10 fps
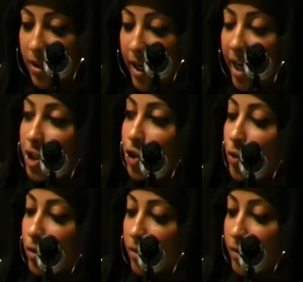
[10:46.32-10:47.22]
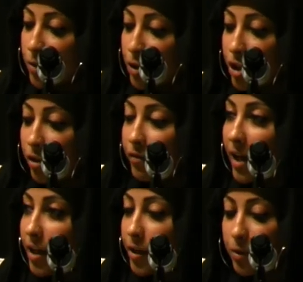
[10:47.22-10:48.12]
A true revolution of
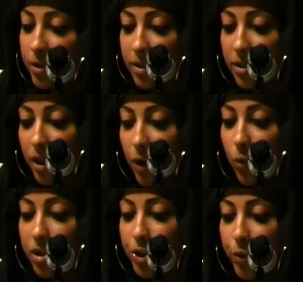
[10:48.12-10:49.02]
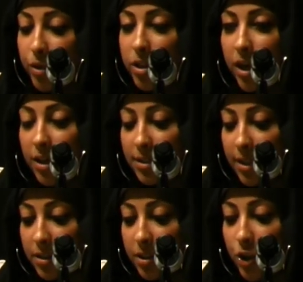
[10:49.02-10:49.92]
values will soon cause
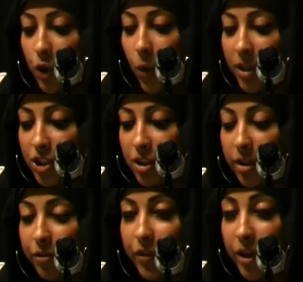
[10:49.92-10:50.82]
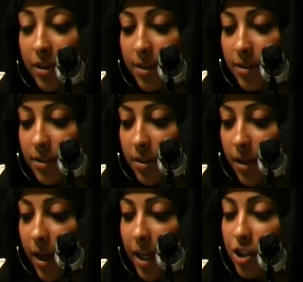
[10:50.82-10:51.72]
us to question the fairness
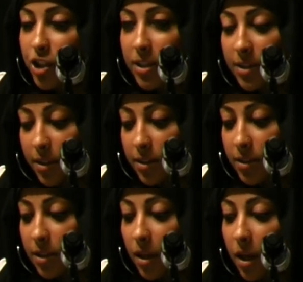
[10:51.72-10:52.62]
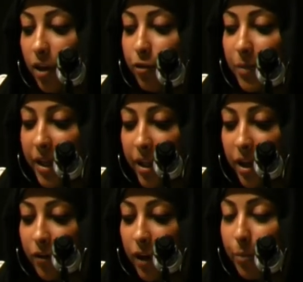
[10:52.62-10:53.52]
and justice of many
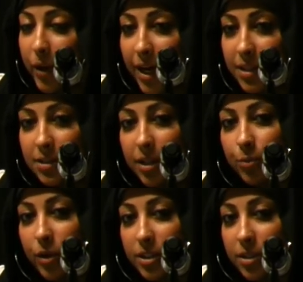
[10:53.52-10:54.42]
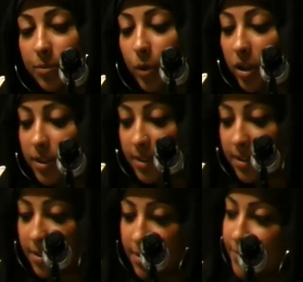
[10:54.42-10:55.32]
of our past and present policies.